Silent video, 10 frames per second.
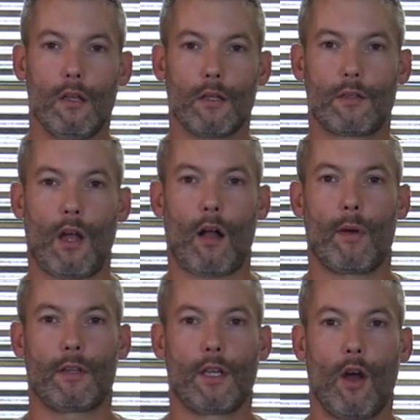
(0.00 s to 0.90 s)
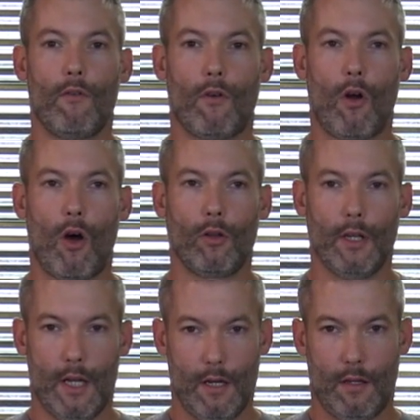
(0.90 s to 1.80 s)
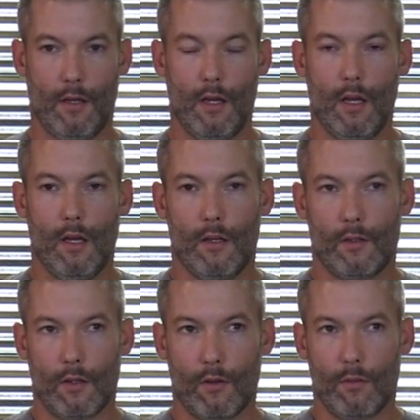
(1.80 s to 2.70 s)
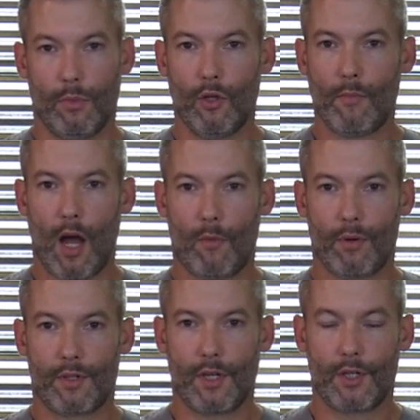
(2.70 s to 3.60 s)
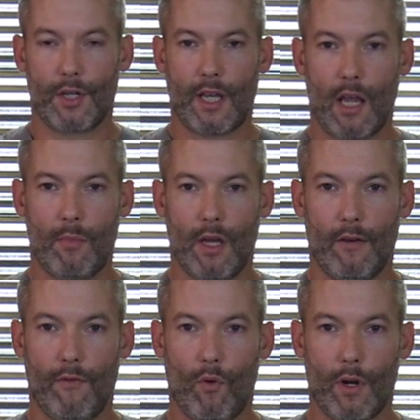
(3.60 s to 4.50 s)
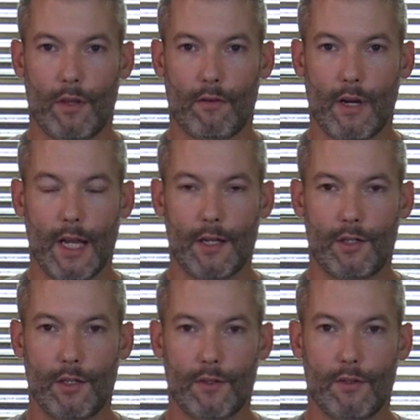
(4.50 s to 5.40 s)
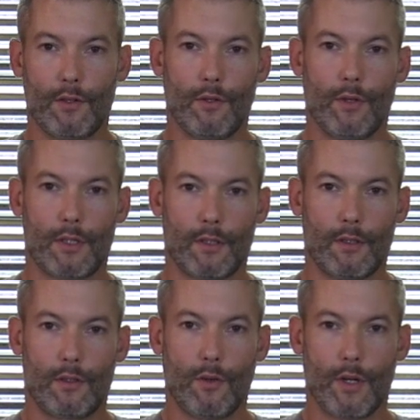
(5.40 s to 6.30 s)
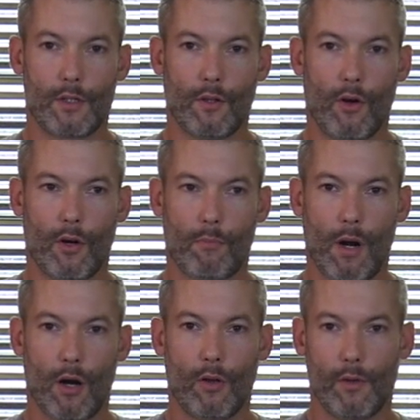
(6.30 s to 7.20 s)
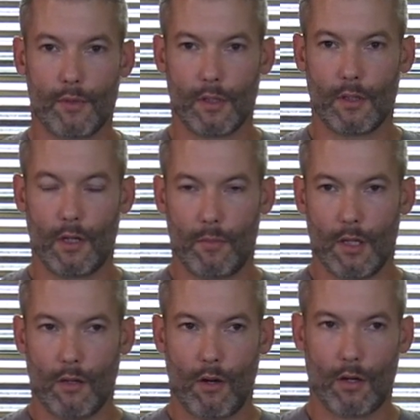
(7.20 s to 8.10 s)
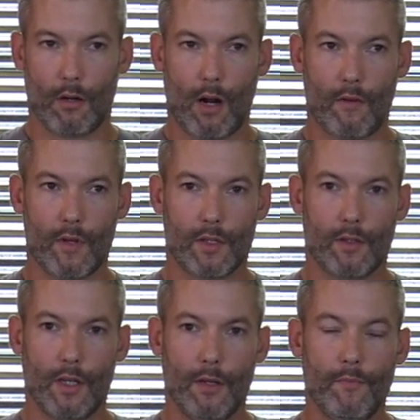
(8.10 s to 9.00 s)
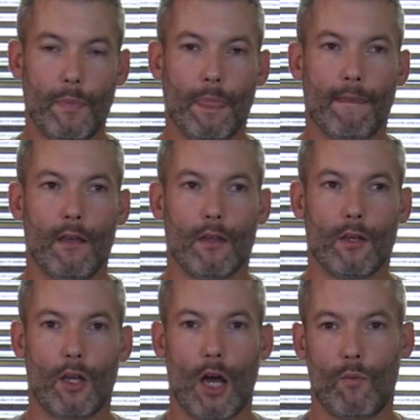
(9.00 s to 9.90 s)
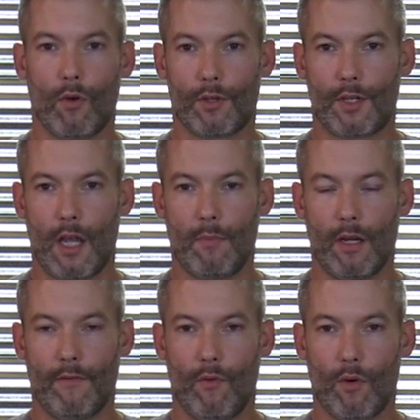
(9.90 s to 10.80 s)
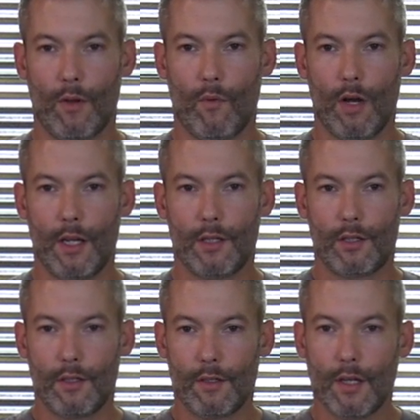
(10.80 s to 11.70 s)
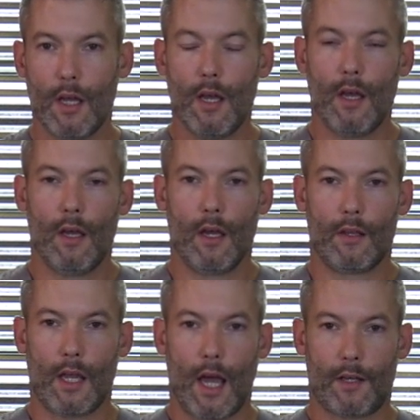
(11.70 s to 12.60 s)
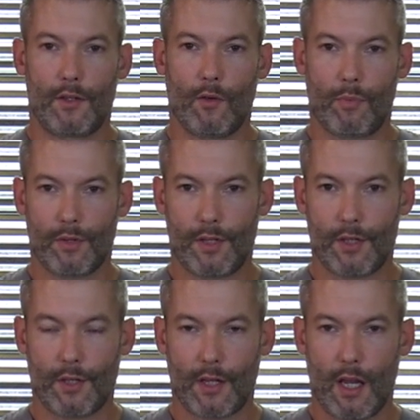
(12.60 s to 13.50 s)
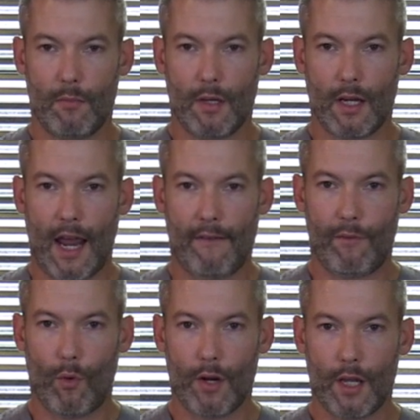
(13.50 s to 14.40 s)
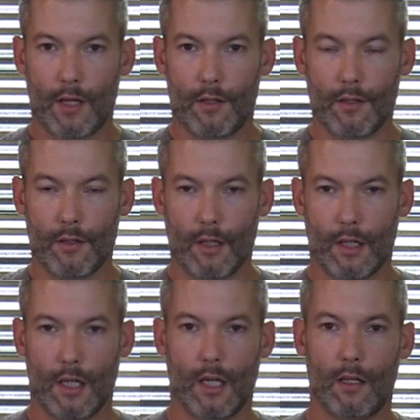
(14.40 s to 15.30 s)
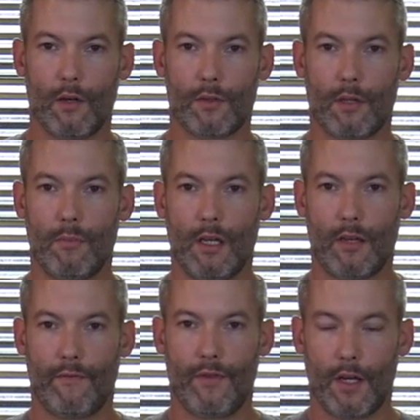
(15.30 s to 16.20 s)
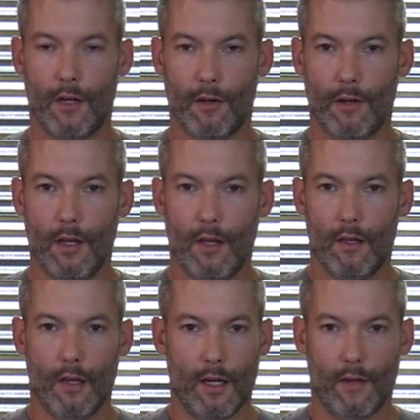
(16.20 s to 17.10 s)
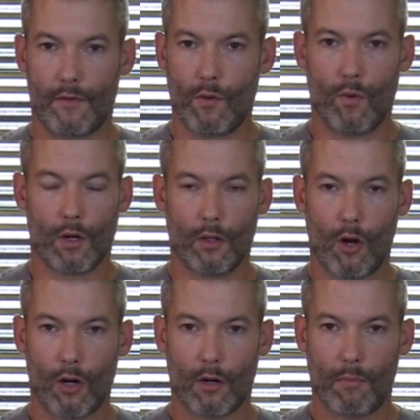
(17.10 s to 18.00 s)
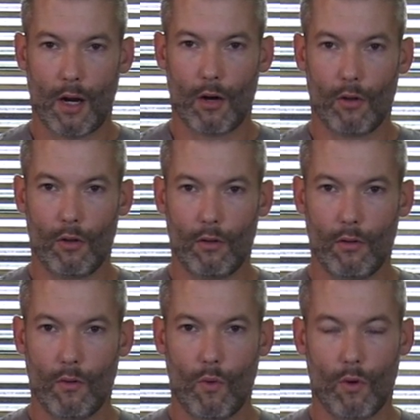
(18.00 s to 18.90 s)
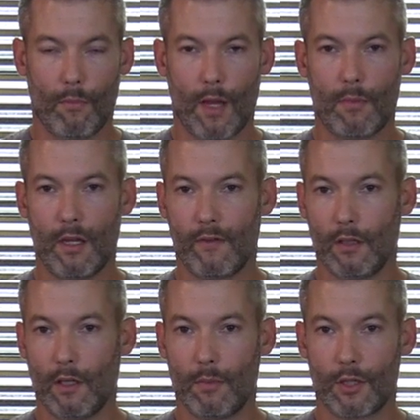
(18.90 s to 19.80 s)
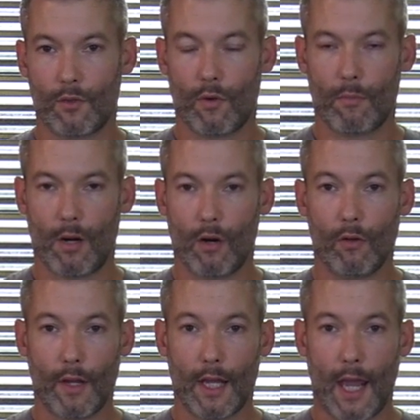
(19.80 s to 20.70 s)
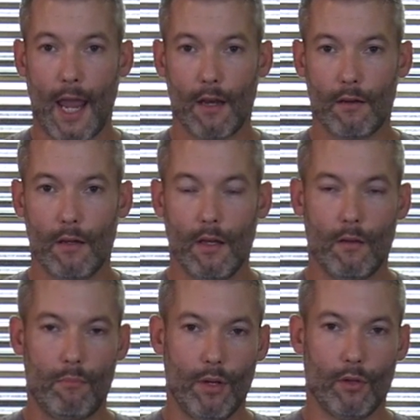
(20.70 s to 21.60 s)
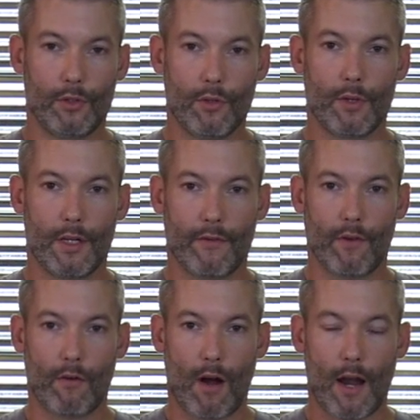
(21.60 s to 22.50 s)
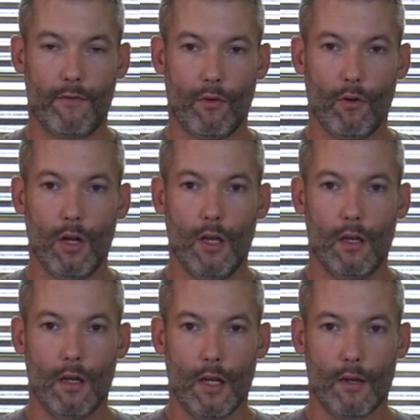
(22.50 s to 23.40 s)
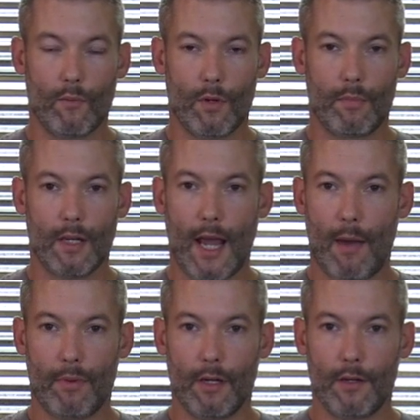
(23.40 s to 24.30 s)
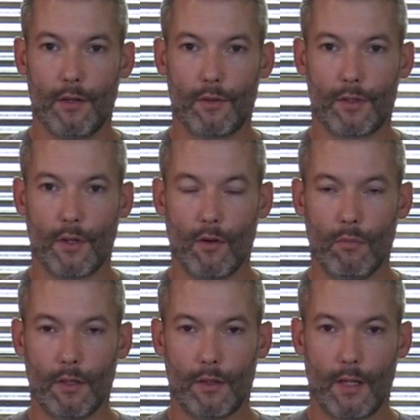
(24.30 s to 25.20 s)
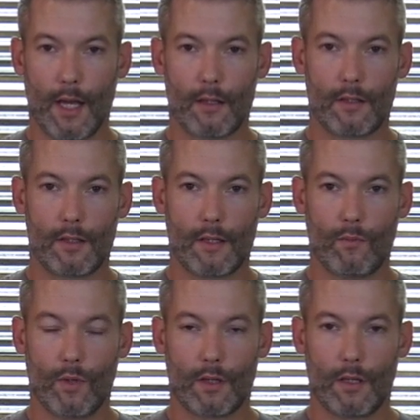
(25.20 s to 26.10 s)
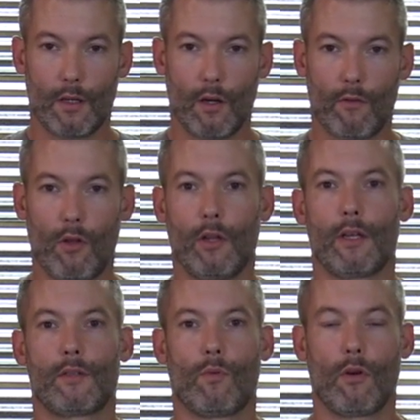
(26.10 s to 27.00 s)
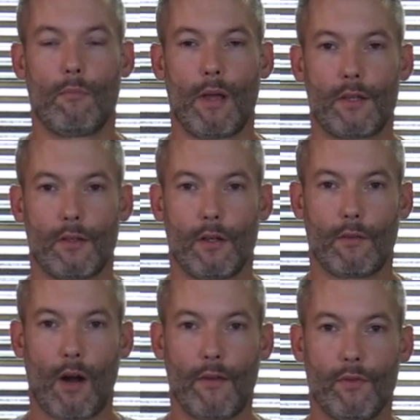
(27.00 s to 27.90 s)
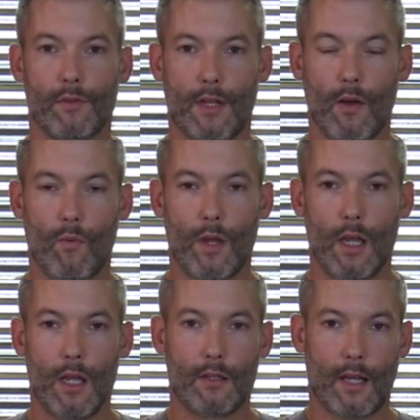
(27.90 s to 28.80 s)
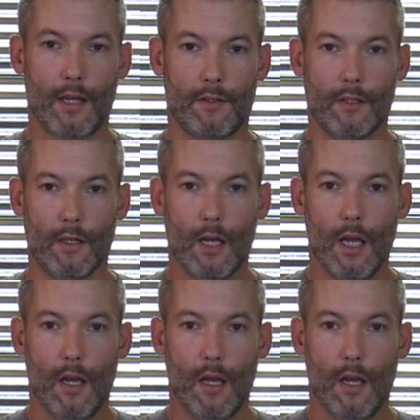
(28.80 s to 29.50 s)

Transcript: Let's talk about the overall length. So the Blue Mountain Precision came at 43 inches due to its 2-inch longer barrel. It was a little bit longer, obviously. The Gunworks came in at 41 inches, and the Axial Precision came in at 40 inches. Again, those can be configured if you want a longer barrel or maybe even a little bit shorter barrel. They can build you a different rifle and would be happy to do so. But that's what the overall lengths were based on the rifles that we tested.